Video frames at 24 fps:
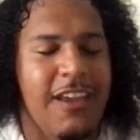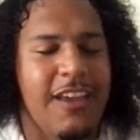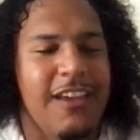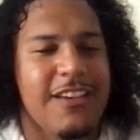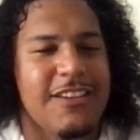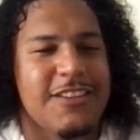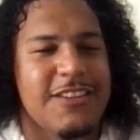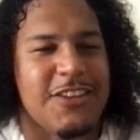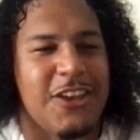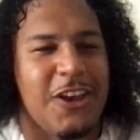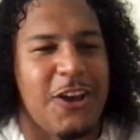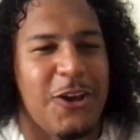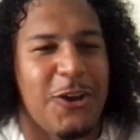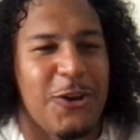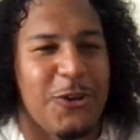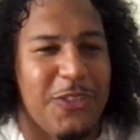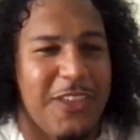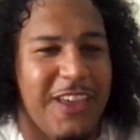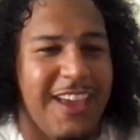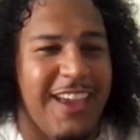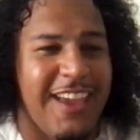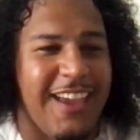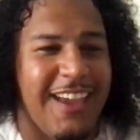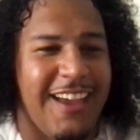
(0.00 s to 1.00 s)
Right. So
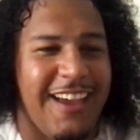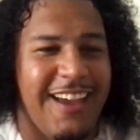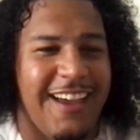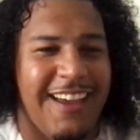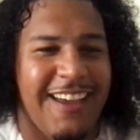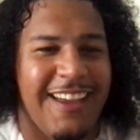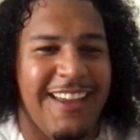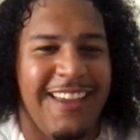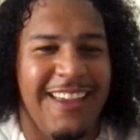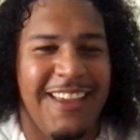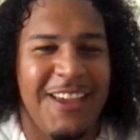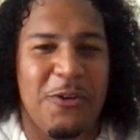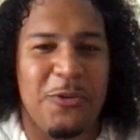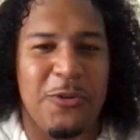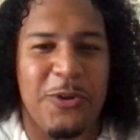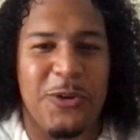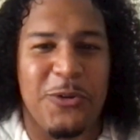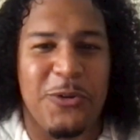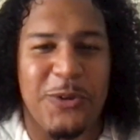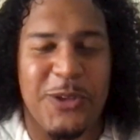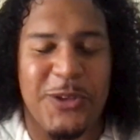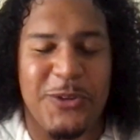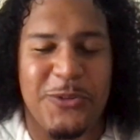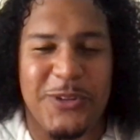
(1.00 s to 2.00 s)
they uh, we,
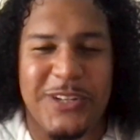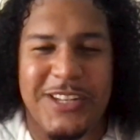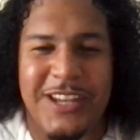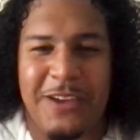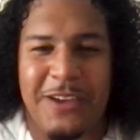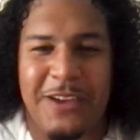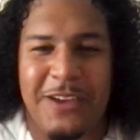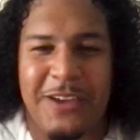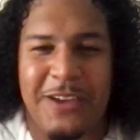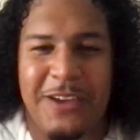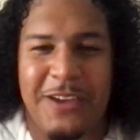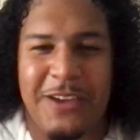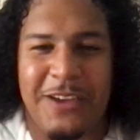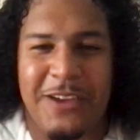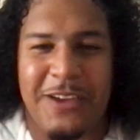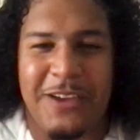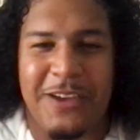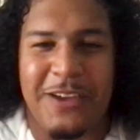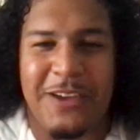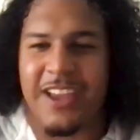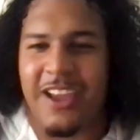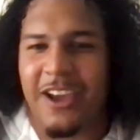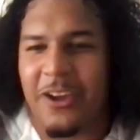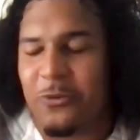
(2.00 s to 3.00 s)
we we definitely
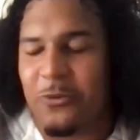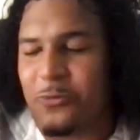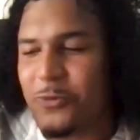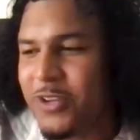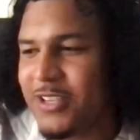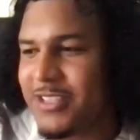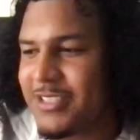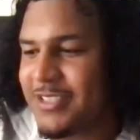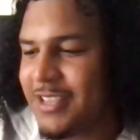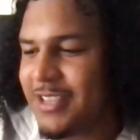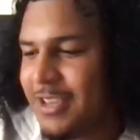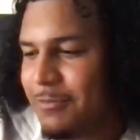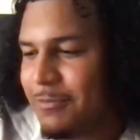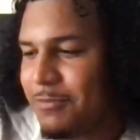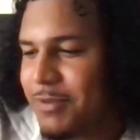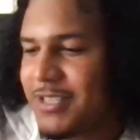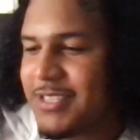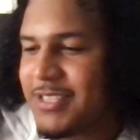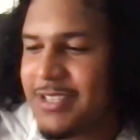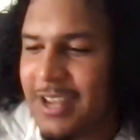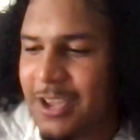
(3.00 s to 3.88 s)
make their day on Wednesday.